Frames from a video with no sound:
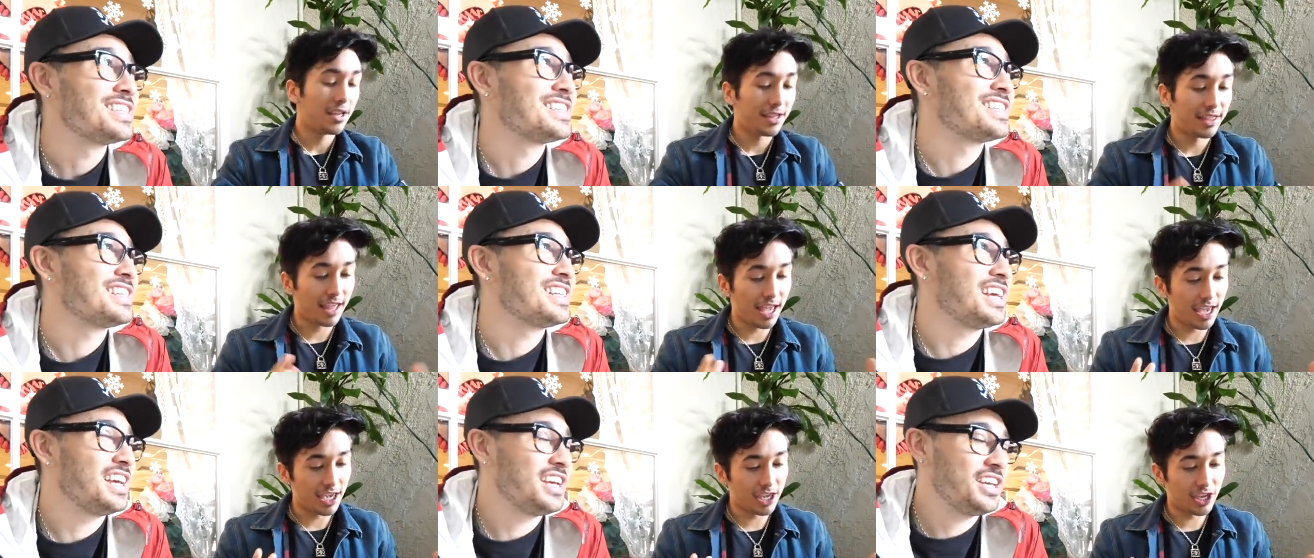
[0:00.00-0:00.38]

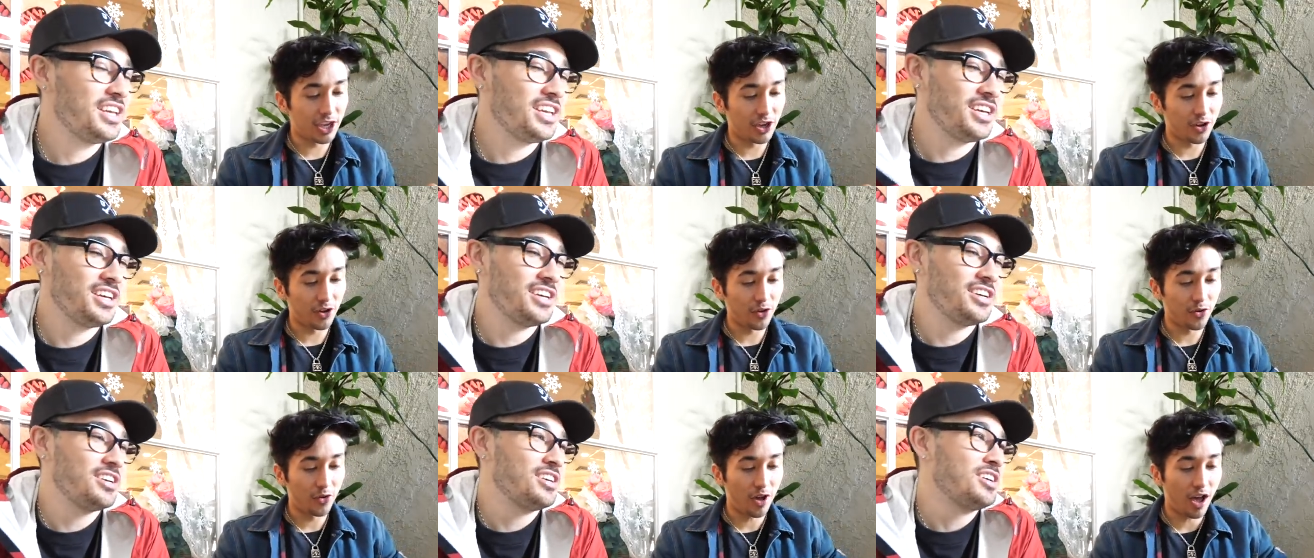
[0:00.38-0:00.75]
Speaker 1: Thank, Thank
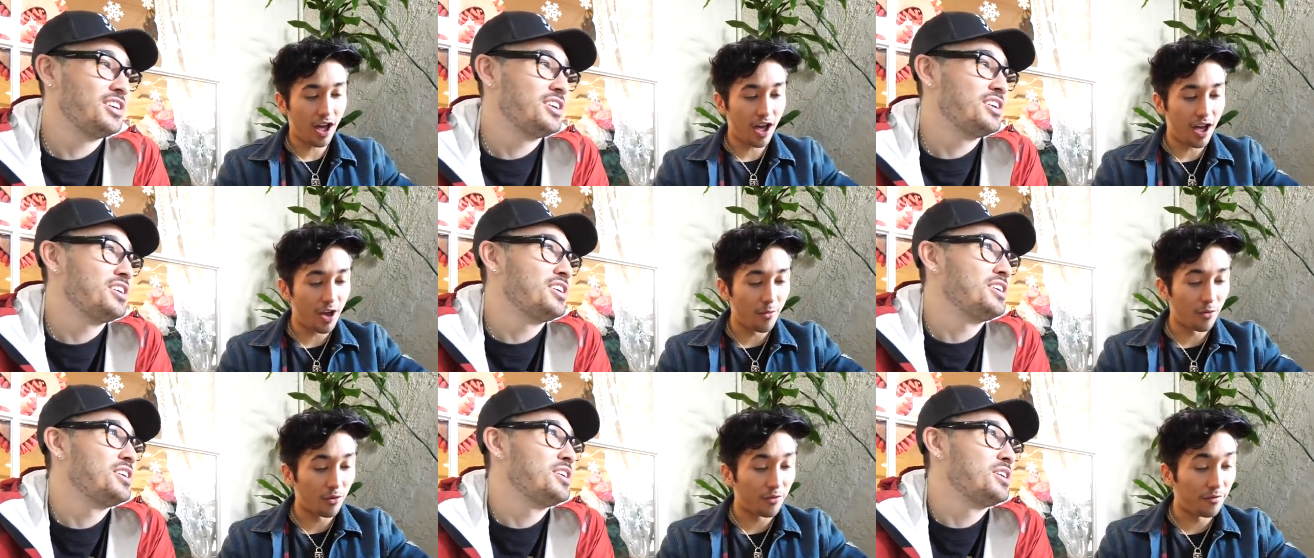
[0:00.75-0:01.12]
you. you.
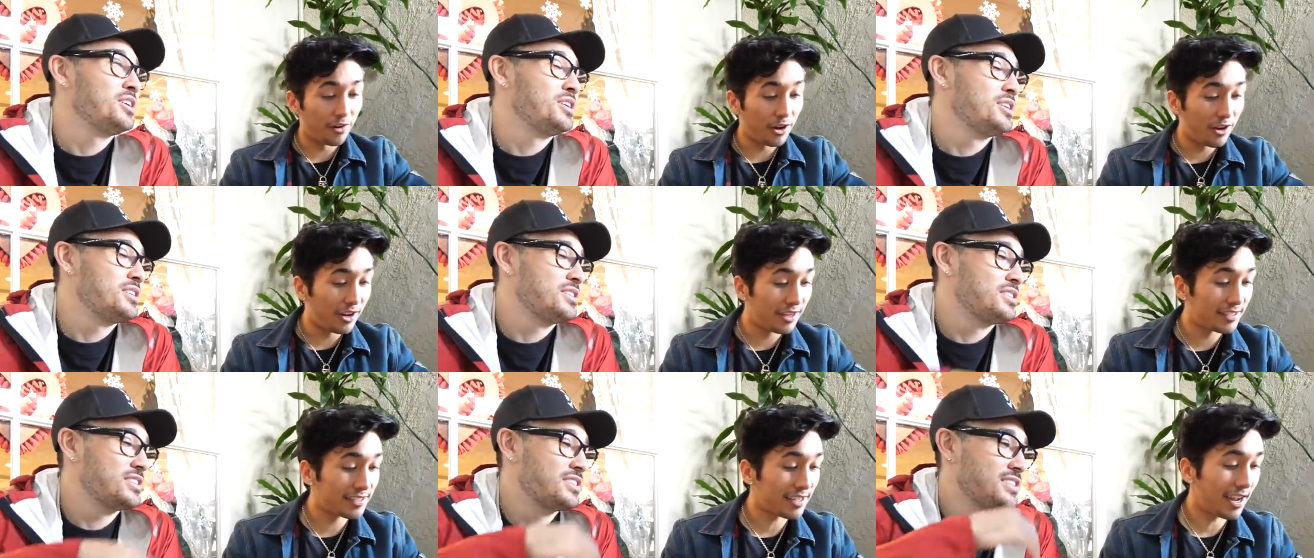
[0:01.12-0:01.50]
Uh, we're
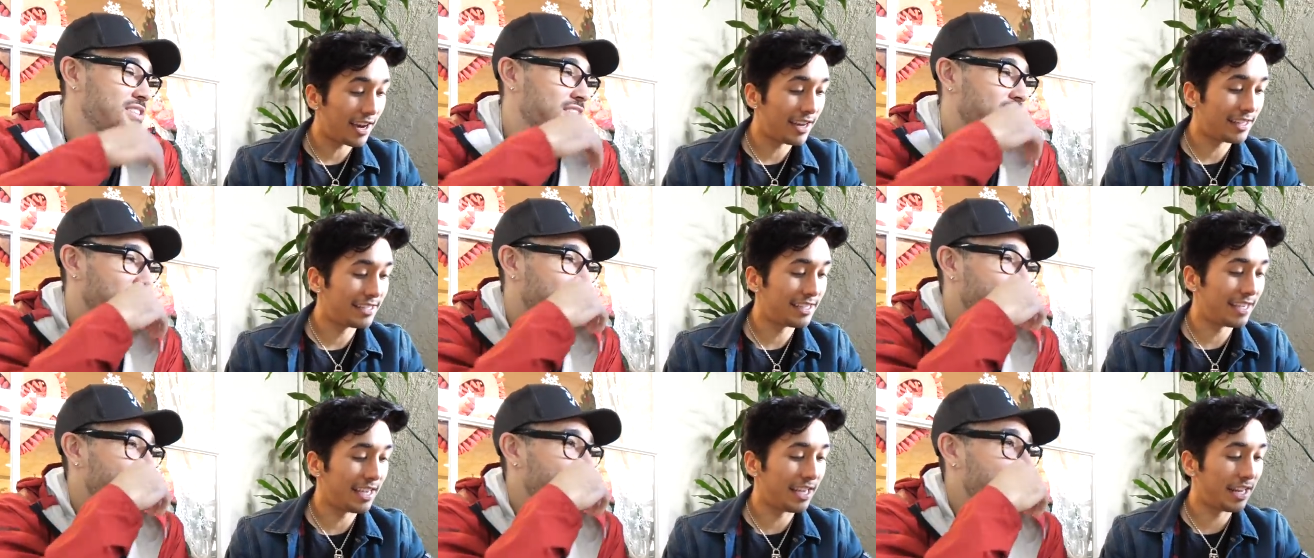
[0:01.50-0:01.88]
very
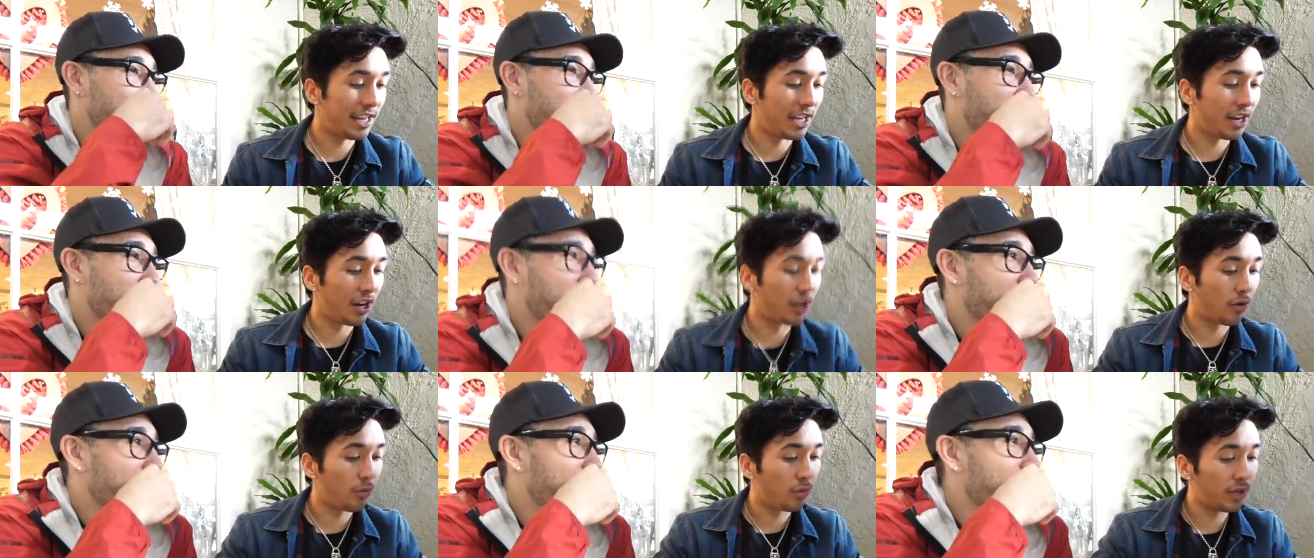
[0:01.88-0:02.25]
excited to eat
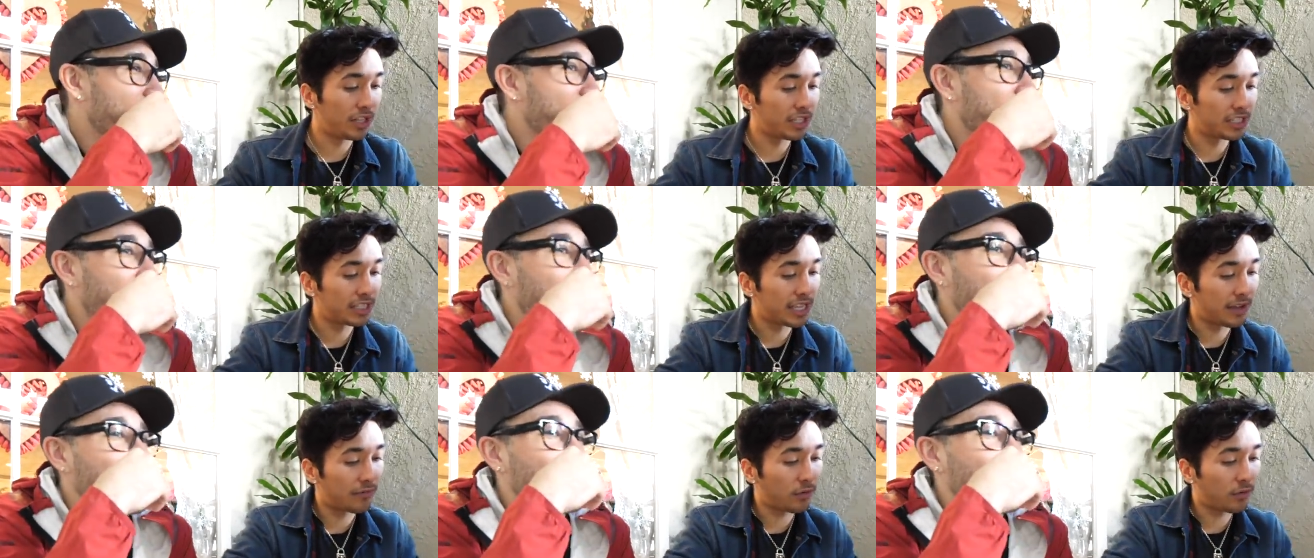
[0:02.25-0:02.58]
here. We just